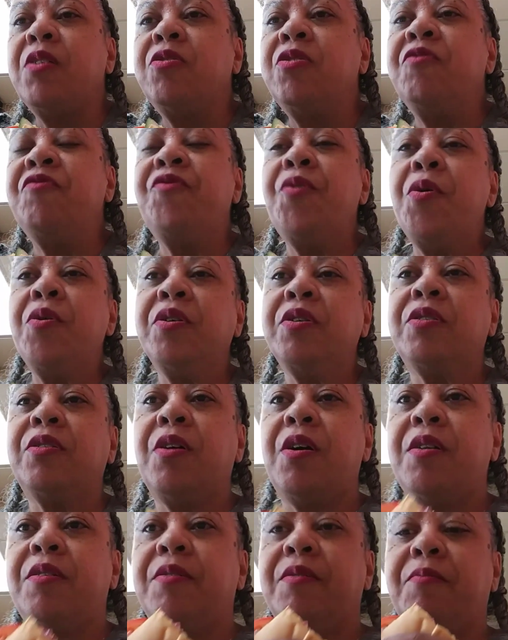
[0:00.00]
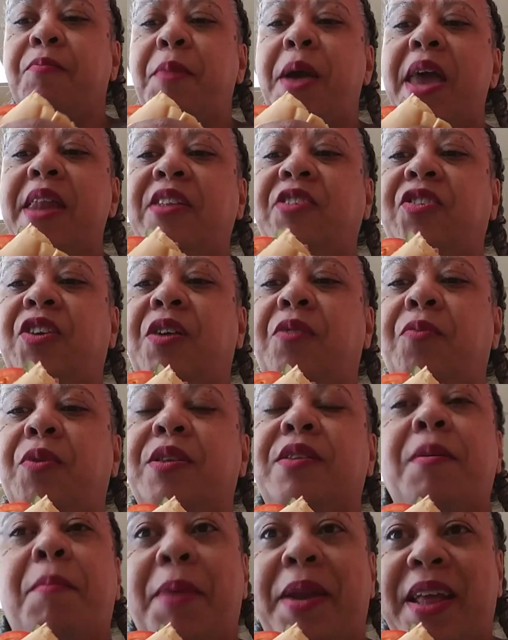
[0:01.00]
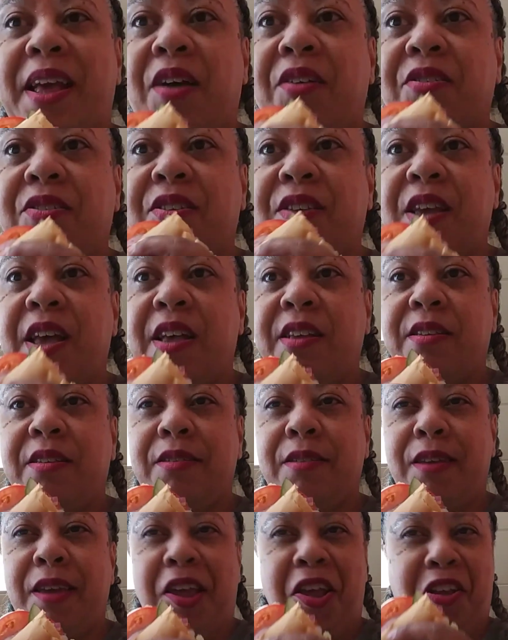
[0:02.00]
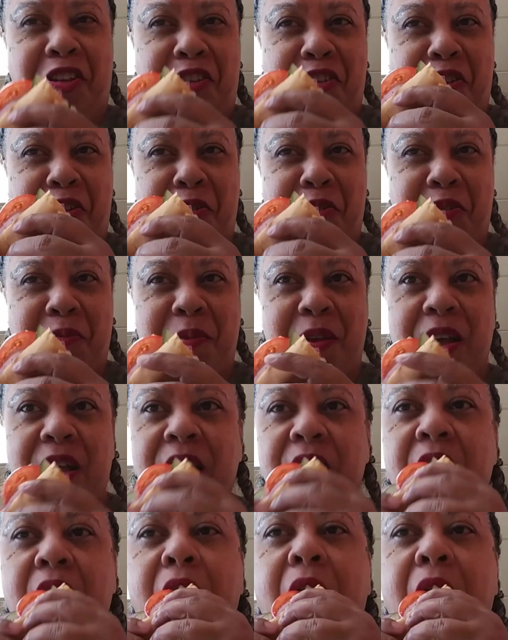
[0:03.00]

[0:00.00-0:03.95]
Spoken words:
to focus on managing what somebody else says, excuse me.